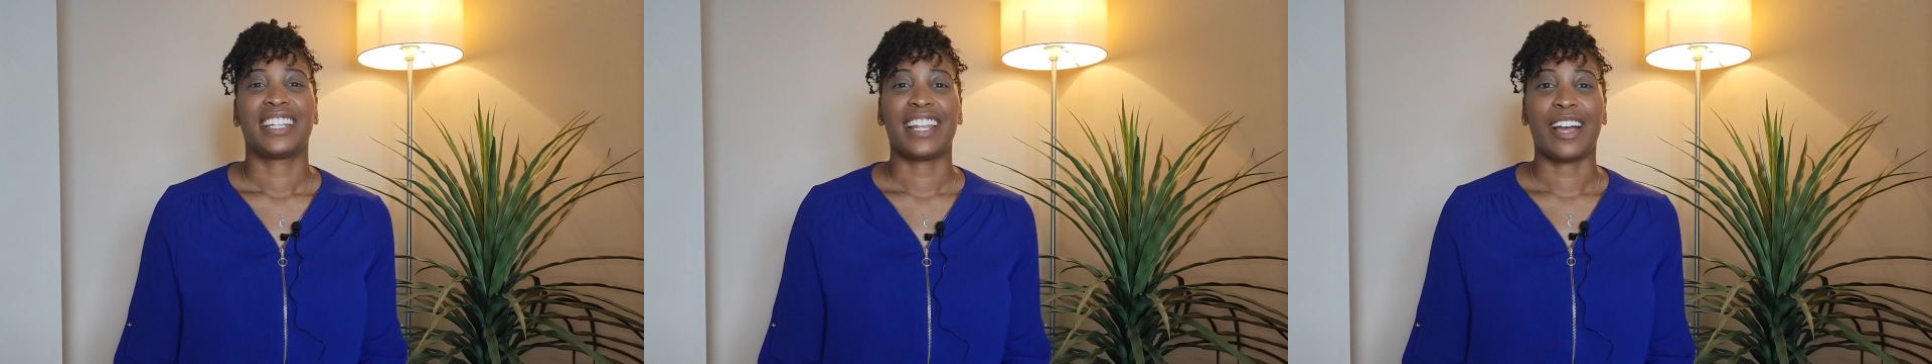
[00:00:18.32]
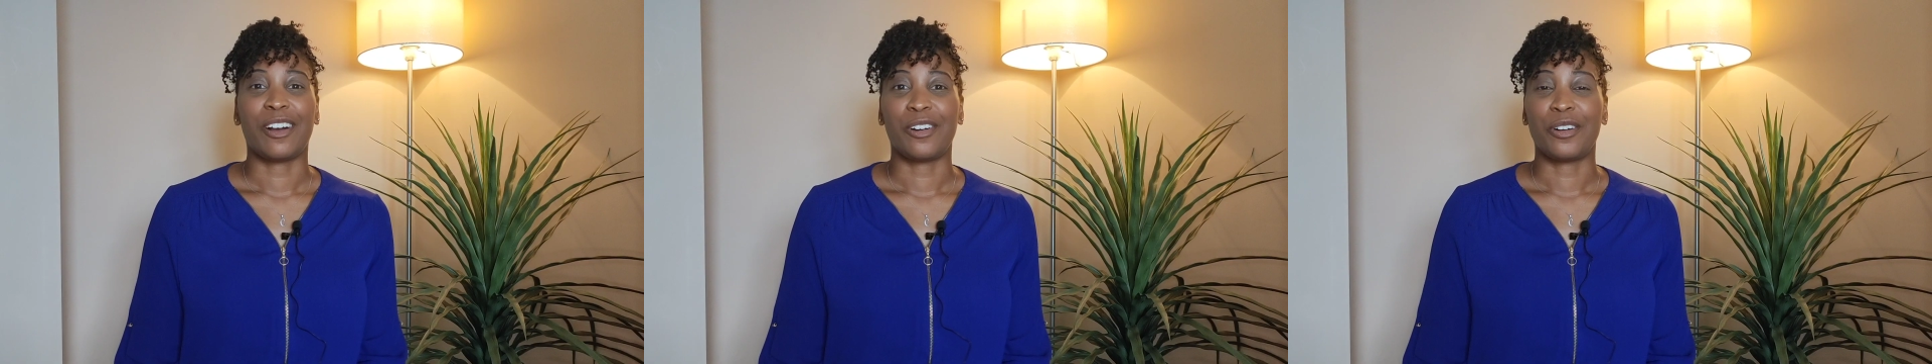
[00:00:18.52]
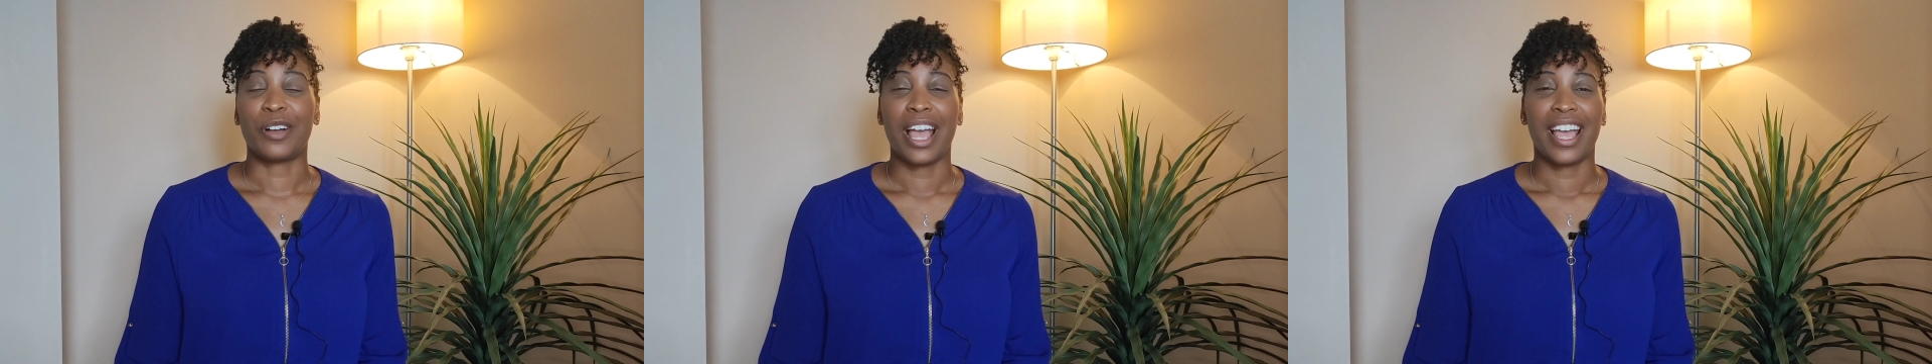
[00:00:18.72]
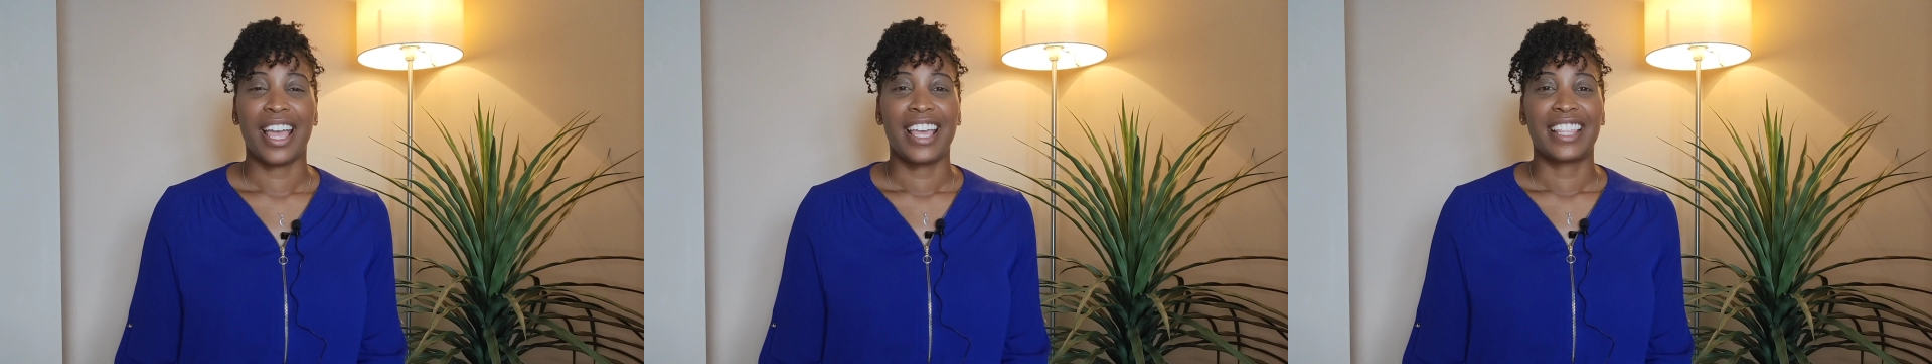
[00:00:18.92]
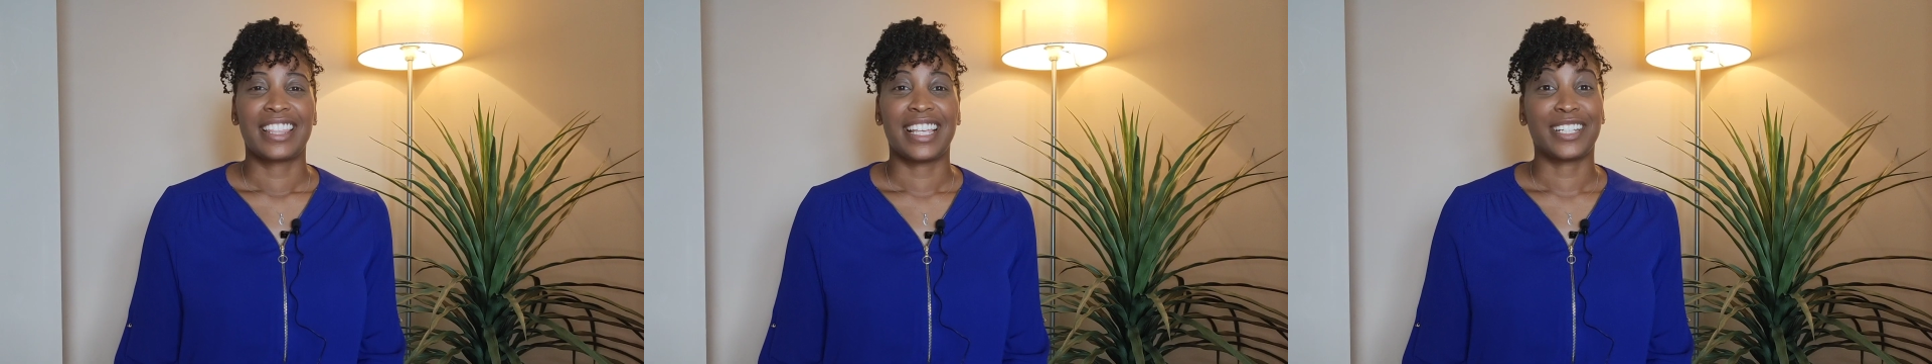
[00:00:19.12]
Now,
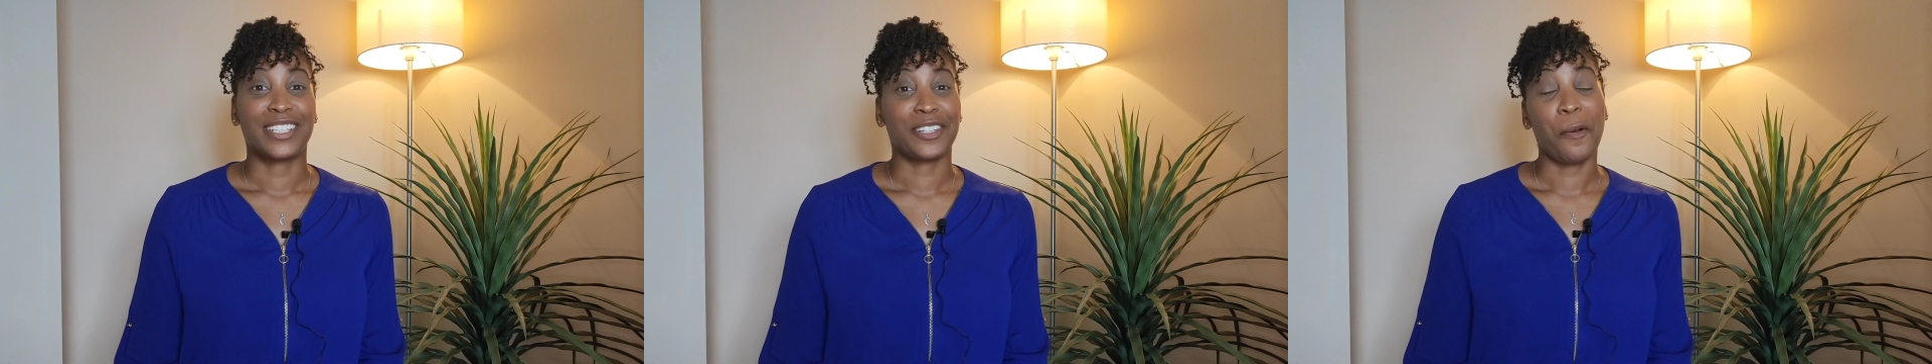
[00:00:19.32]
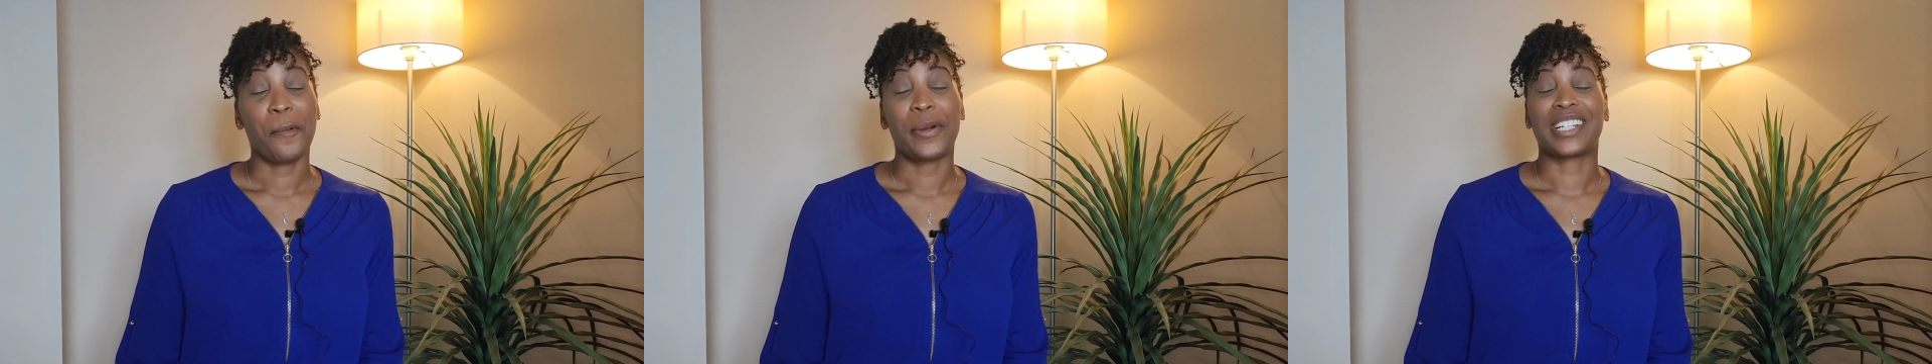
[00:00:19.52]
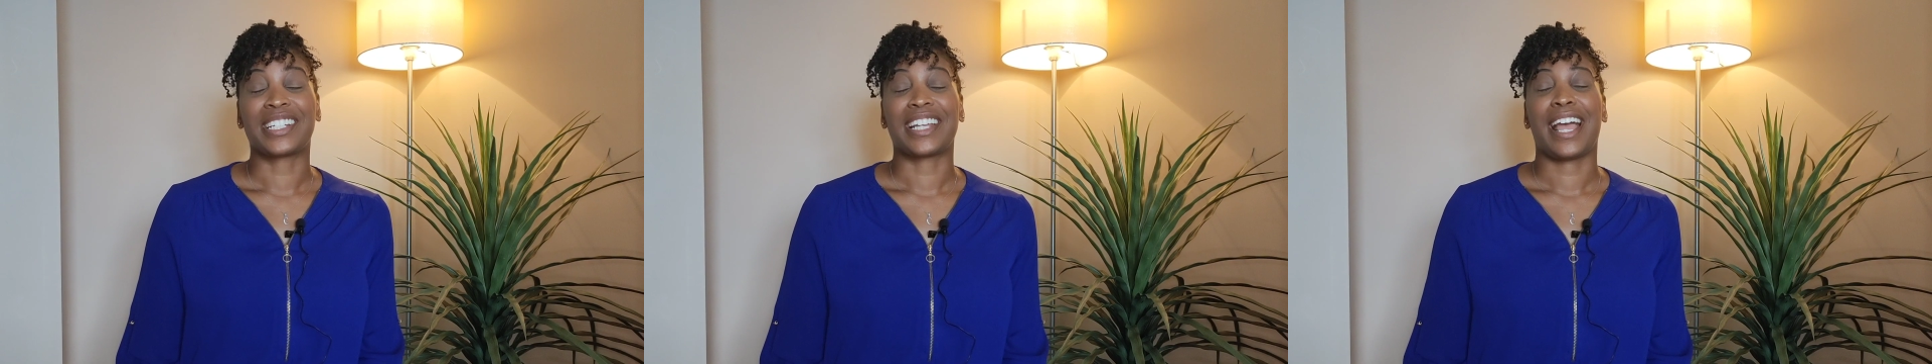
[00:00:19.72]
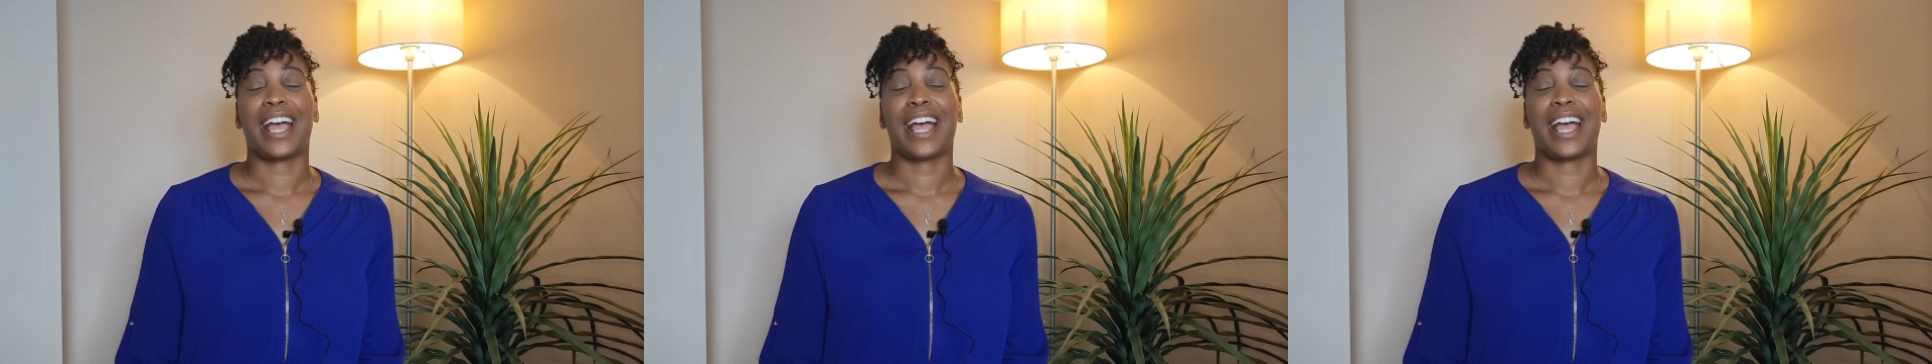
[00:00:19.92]
there's so much